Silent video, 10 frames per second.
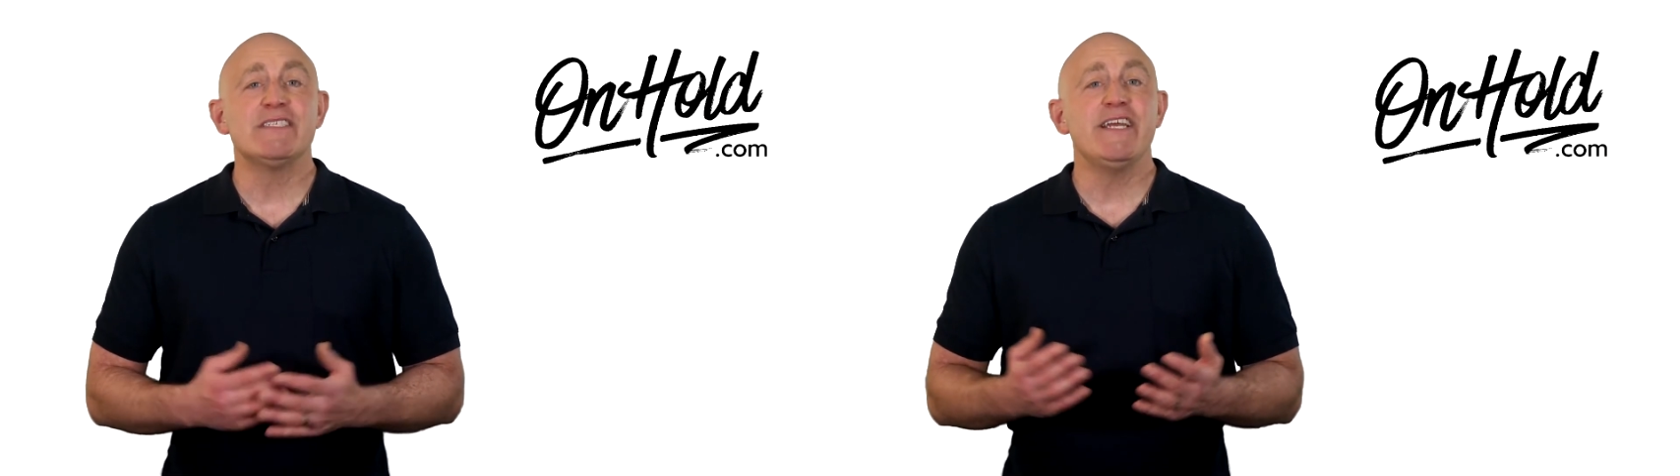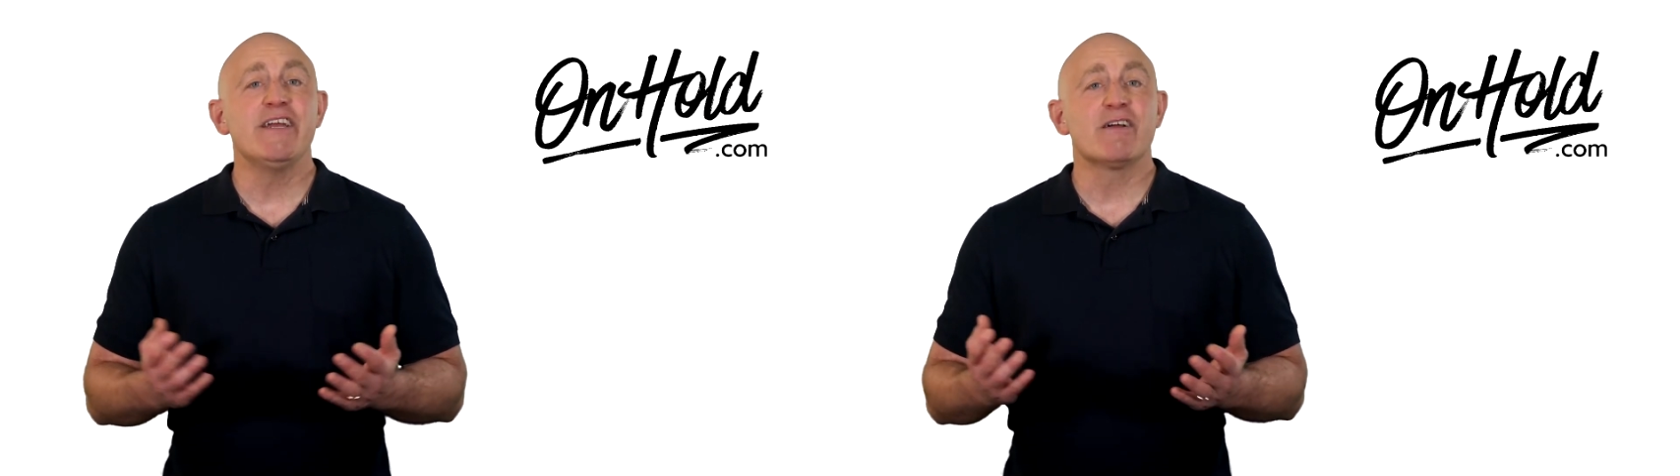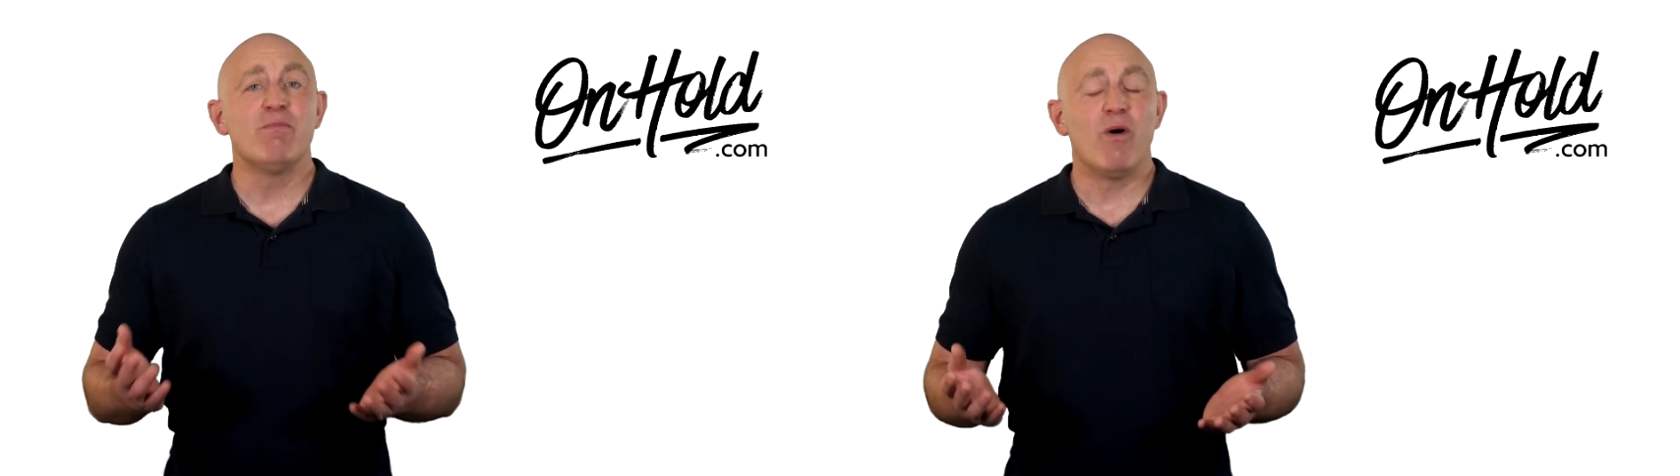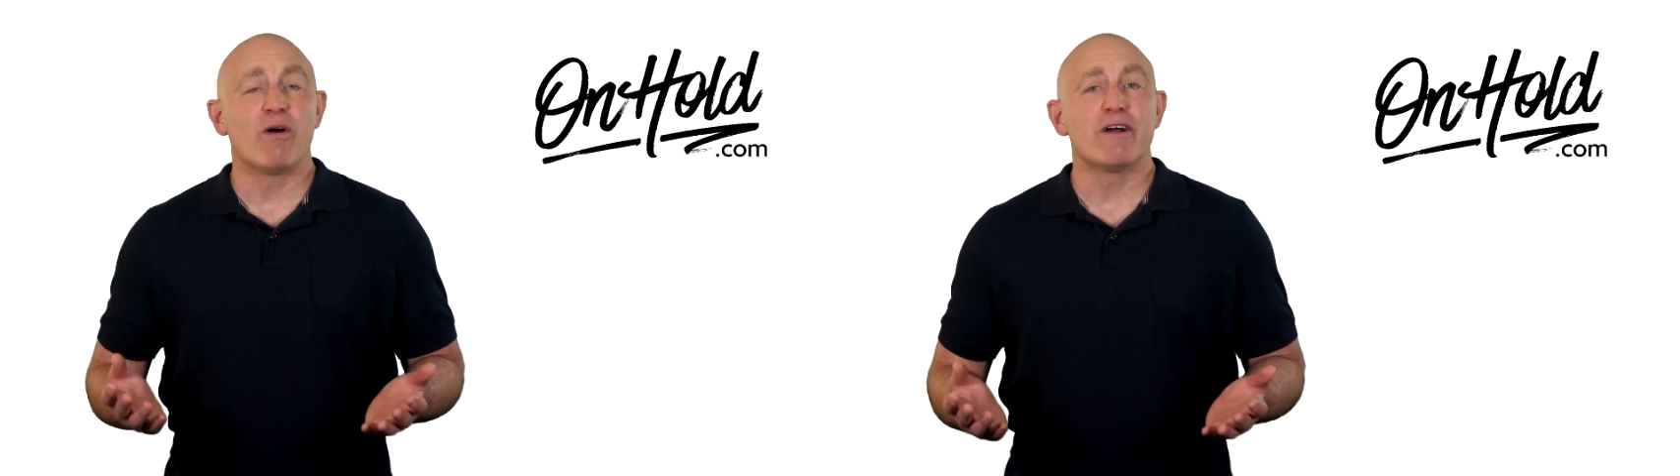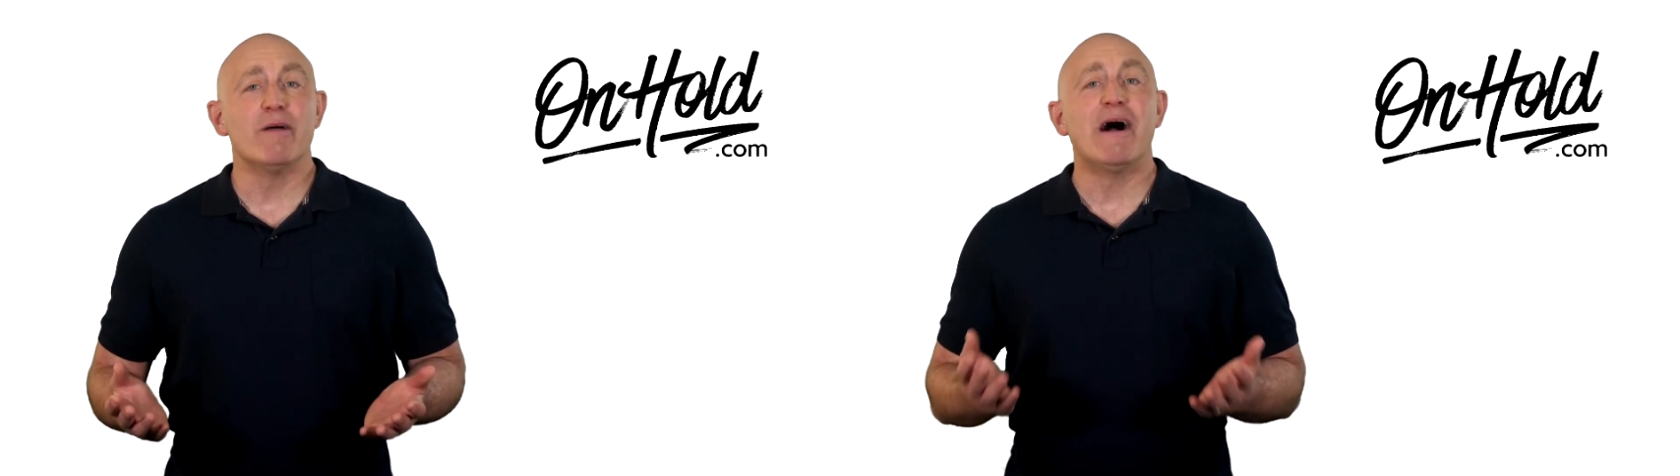to hear
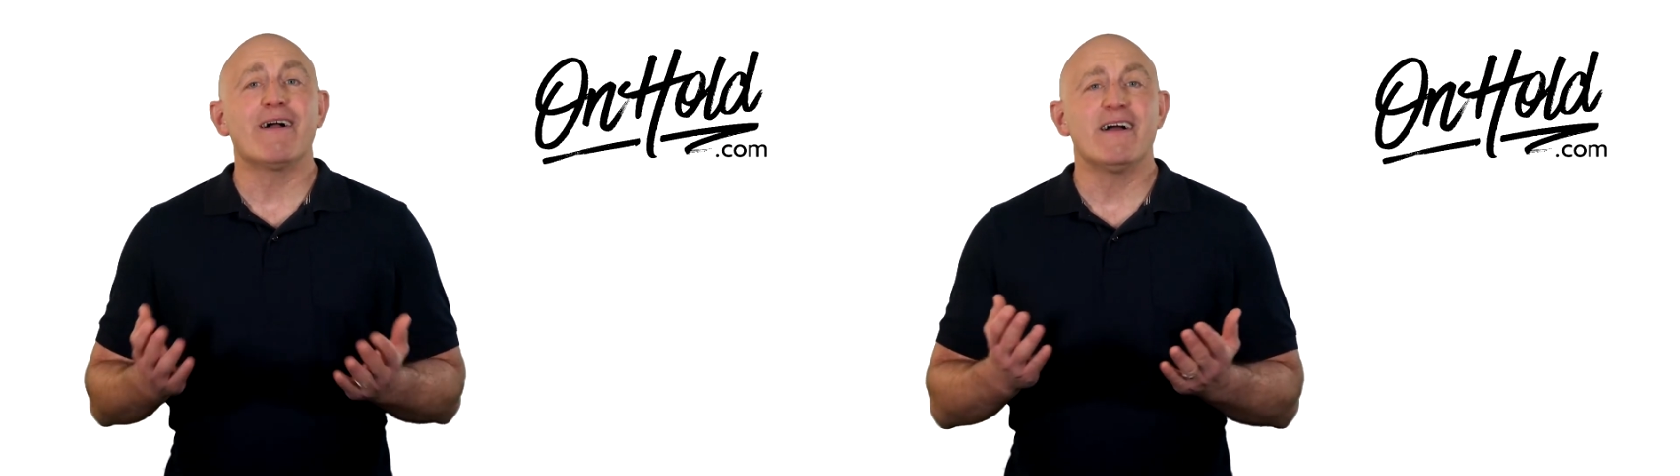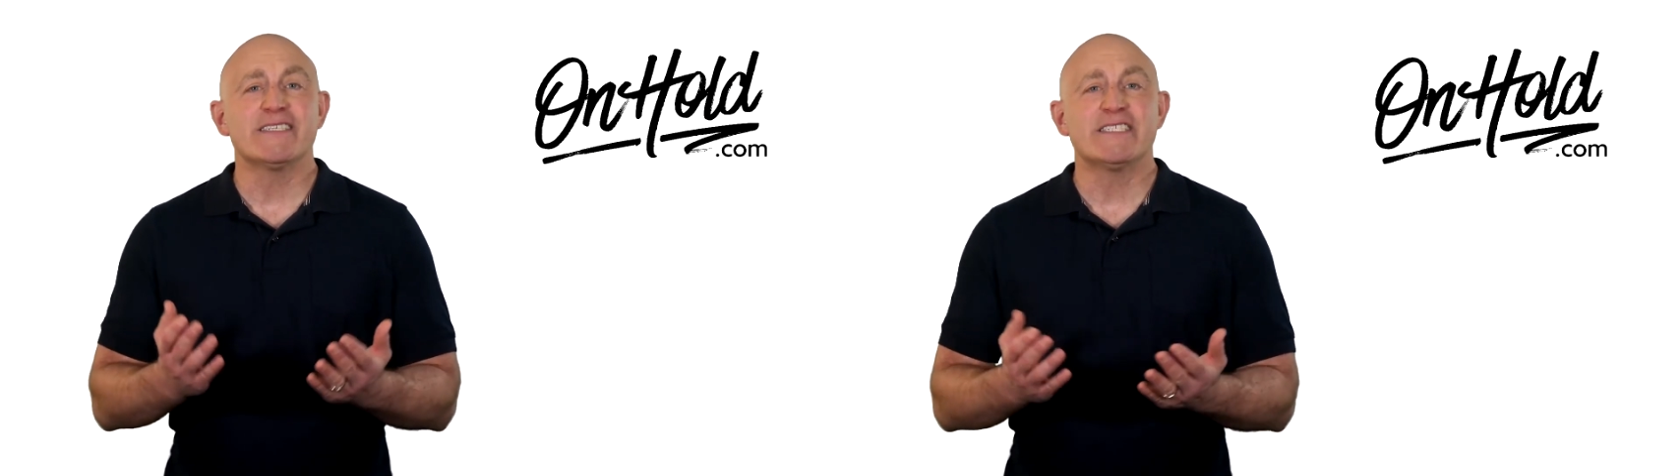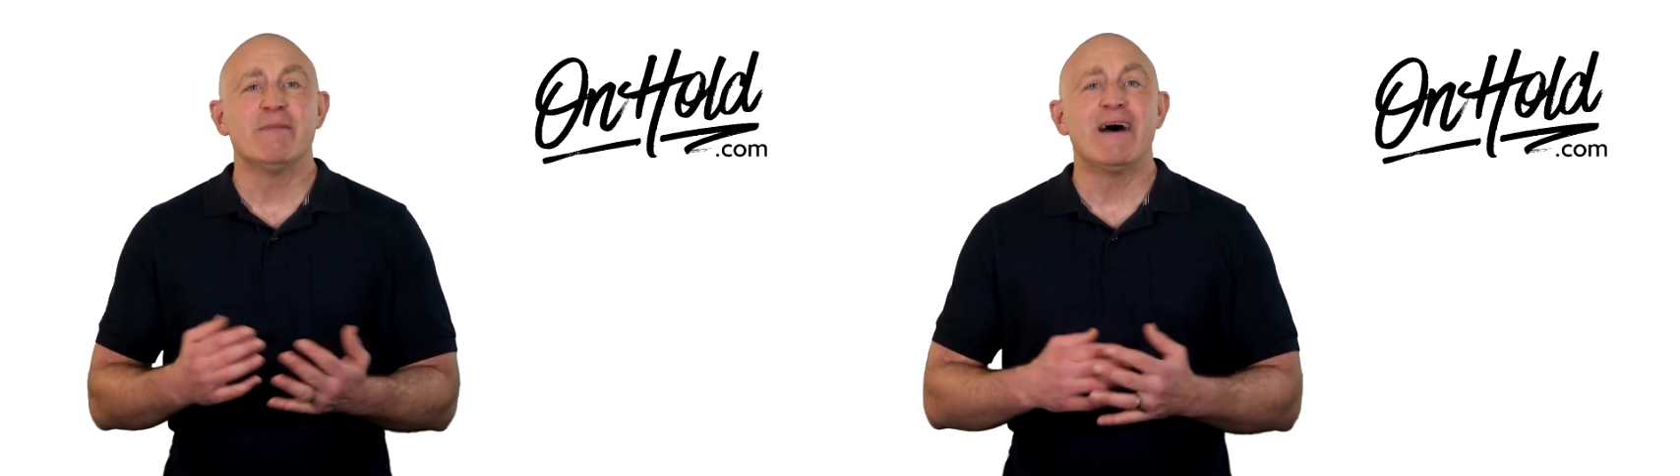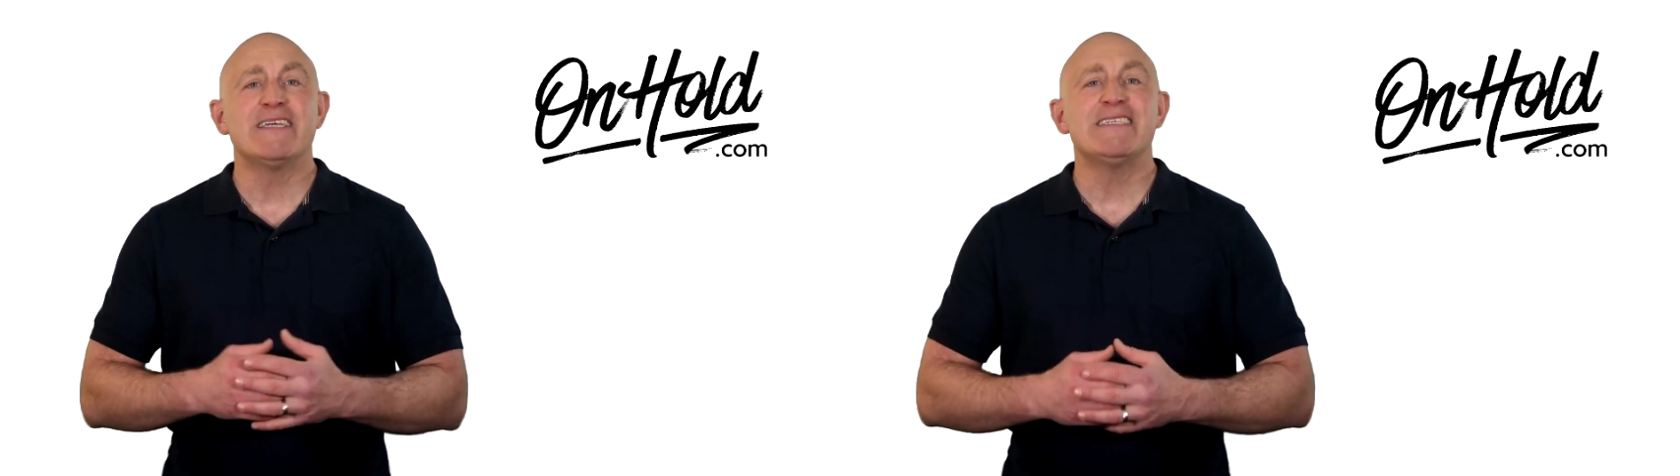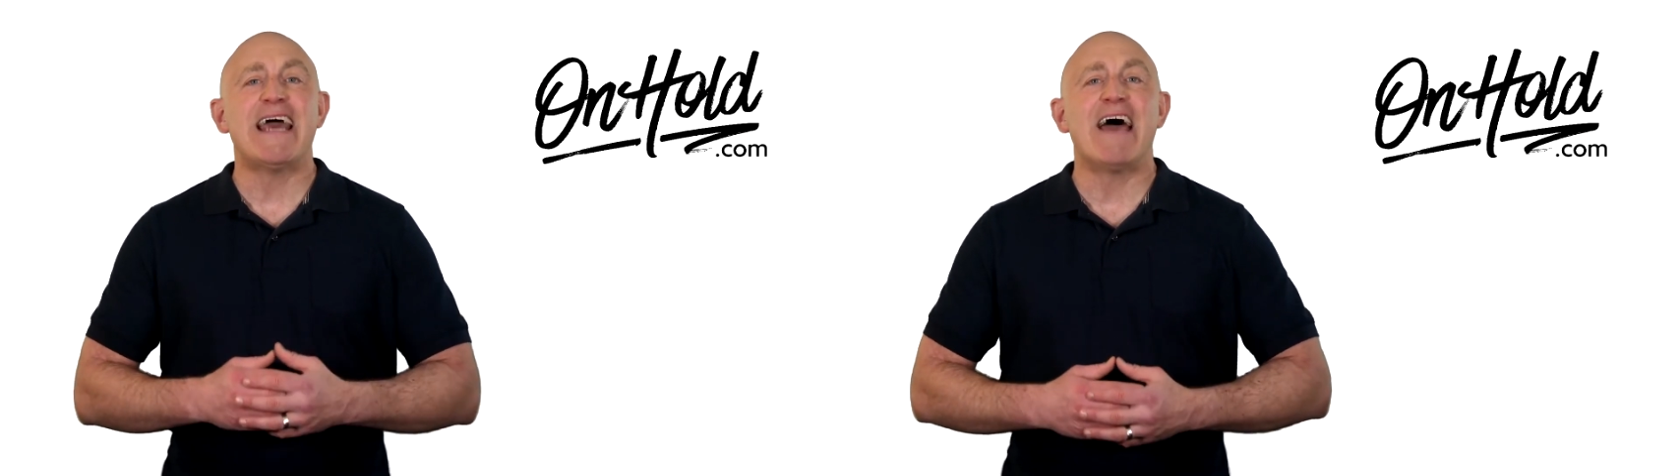more about
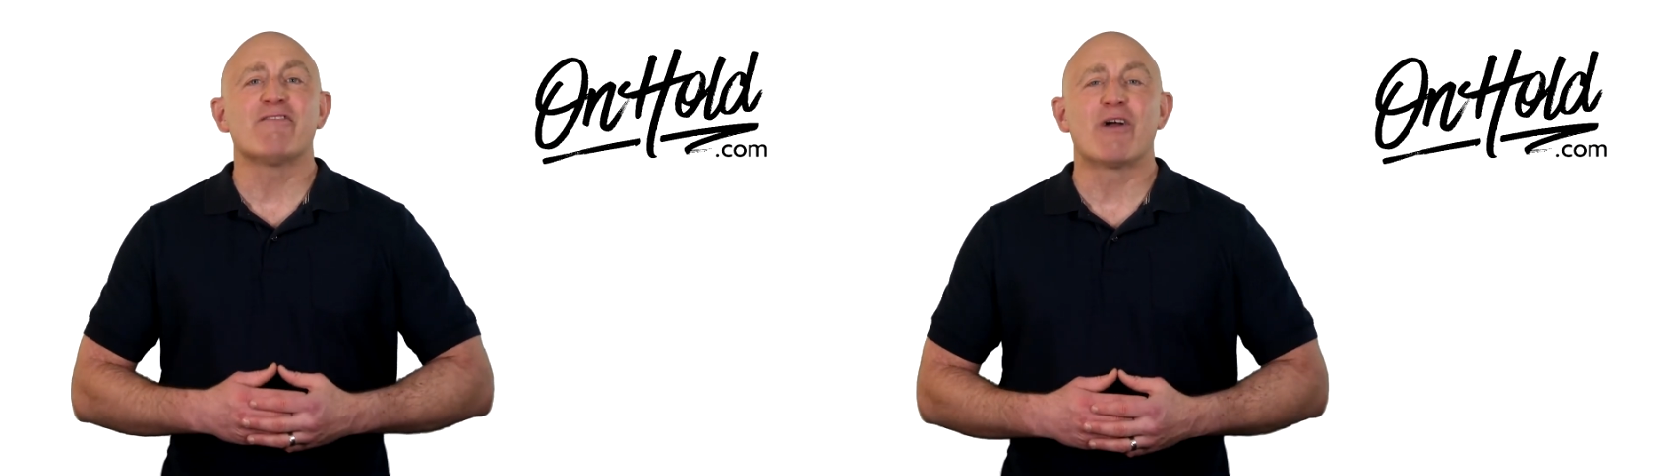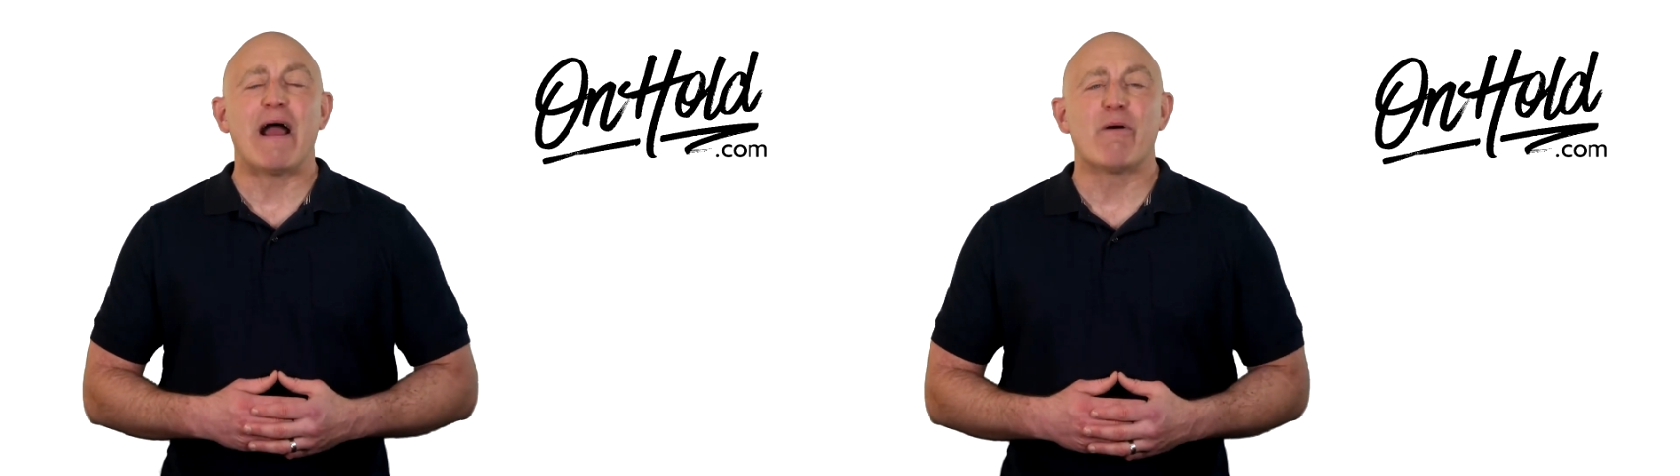customized after hour